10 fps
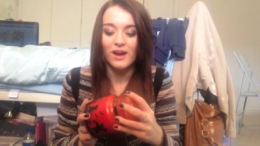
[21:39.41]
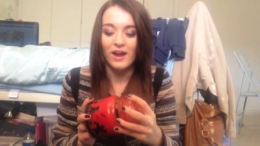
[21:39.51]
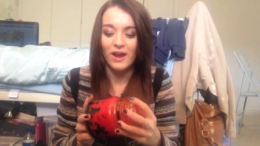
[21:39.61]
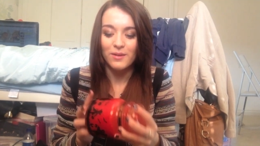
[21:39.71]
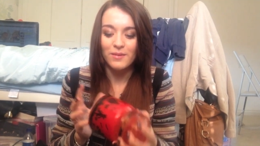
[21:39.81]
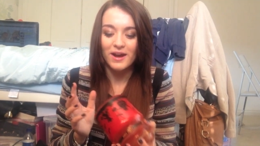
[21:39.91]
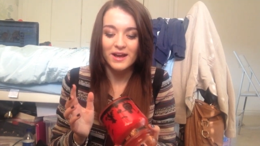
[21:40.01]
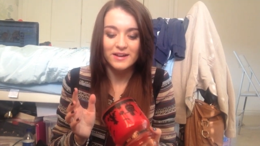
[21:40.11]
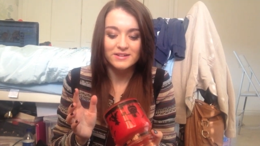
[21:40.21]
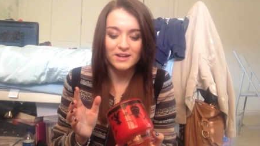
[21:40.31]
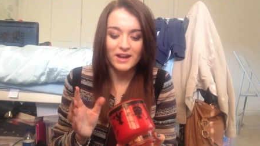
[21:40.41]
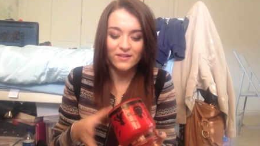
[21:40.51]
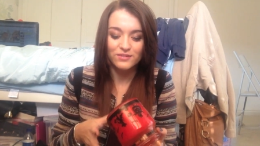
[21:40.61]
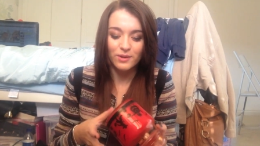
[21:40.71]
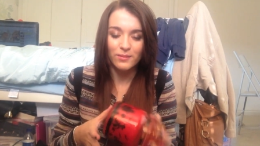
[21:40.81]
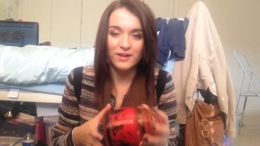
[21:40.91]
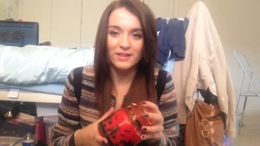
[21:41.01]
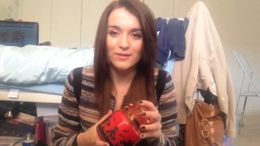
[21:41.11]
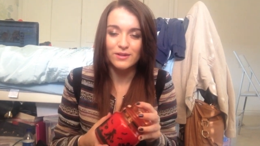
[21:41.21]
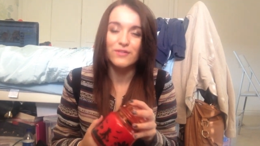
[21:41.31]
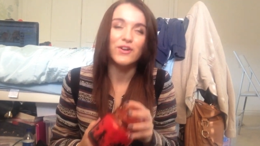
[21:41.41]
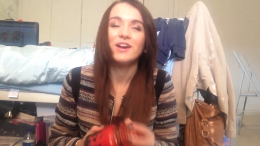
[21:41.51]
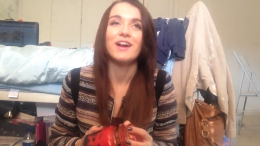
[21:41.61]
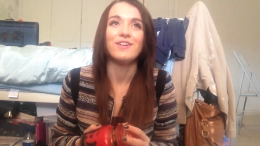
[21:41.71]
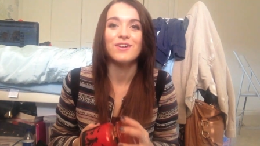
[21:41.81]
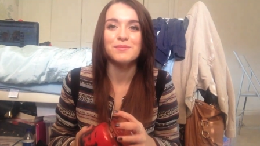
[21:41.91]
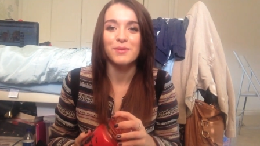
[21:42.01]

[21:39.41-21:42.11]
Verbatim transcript: Um, and after my birthday, I was like, right, okay, I'll go and